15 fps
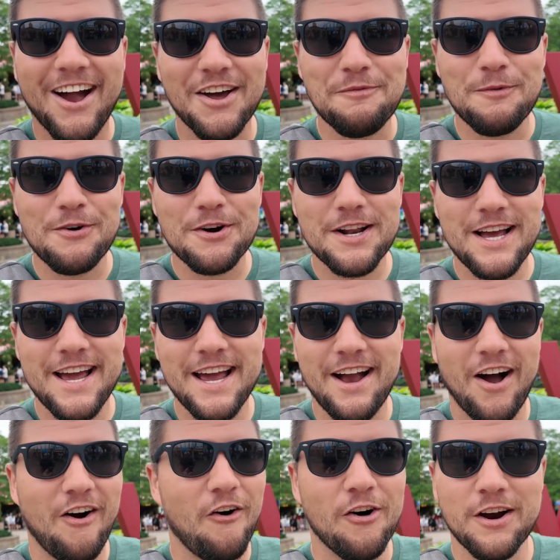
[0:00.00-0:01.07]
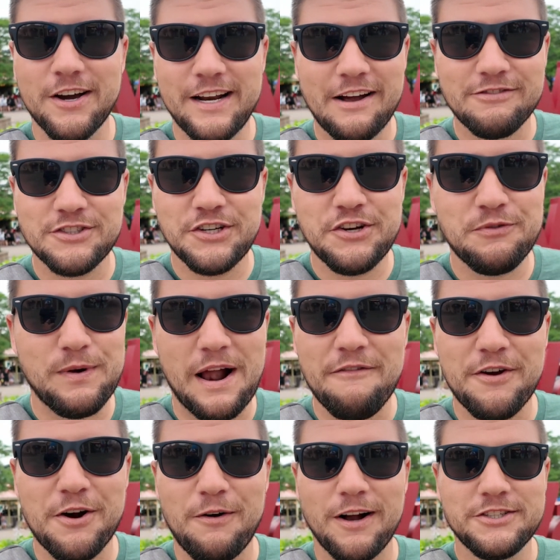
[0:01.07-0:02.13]
morning or good afternoon,
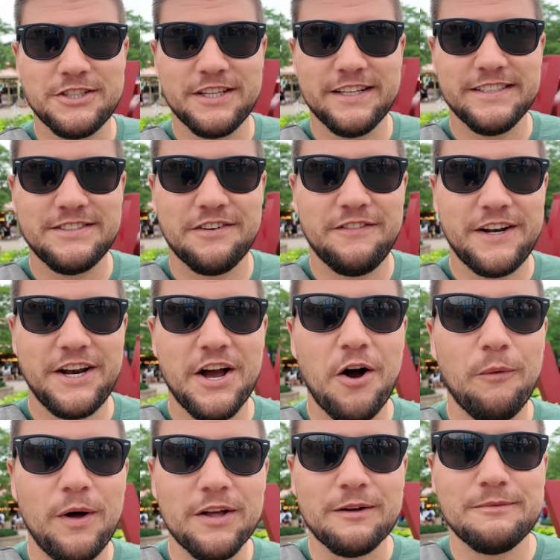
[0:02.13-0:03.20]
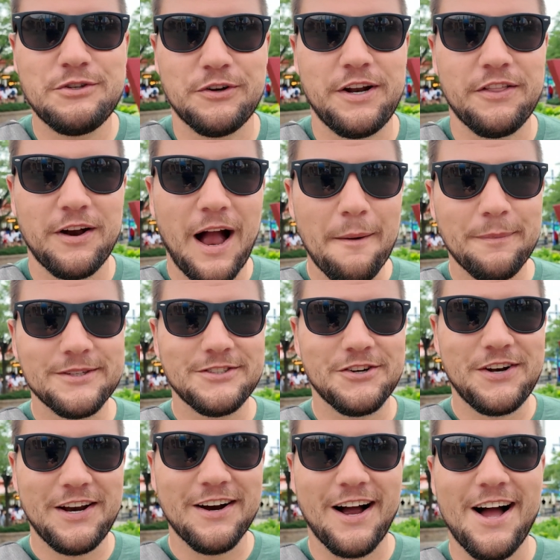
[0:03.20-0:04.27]
whenever you're watching this video. Welcome to another
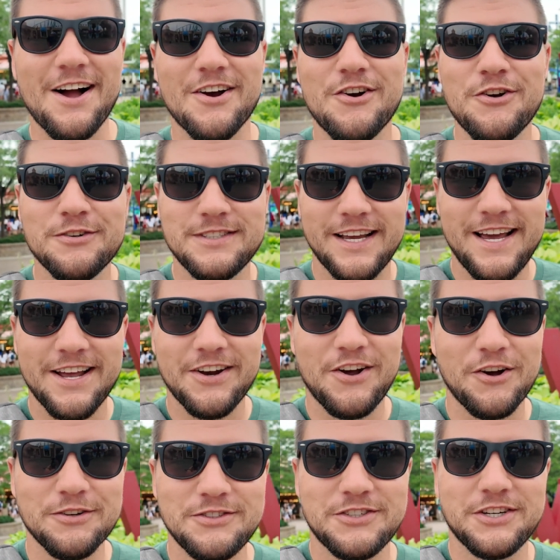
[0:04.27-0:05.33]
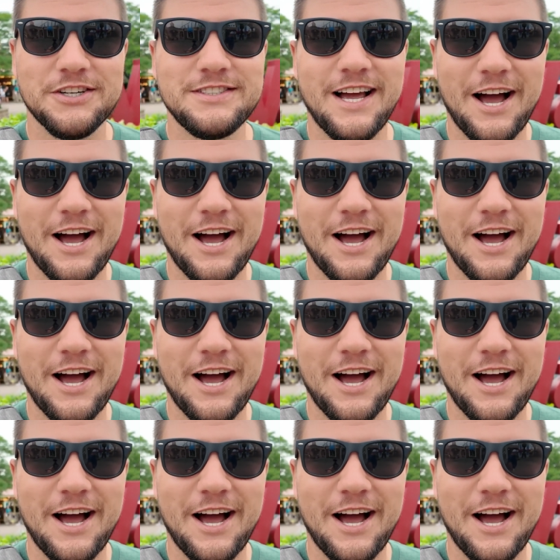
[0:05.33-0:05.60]
episode here on Cruise and Coasters.